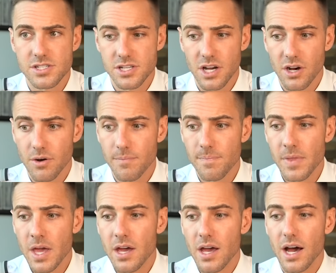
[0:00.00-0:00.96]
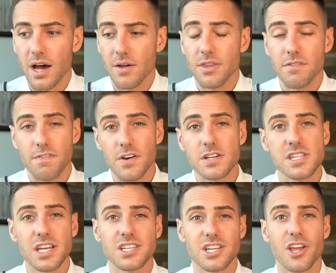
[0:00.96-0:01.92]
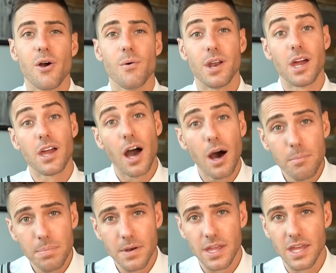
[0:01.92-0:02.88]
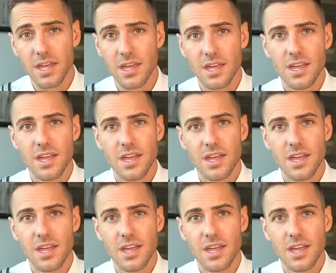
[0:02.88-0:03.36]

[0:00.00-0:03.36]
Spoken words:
So the first thing to go in a company,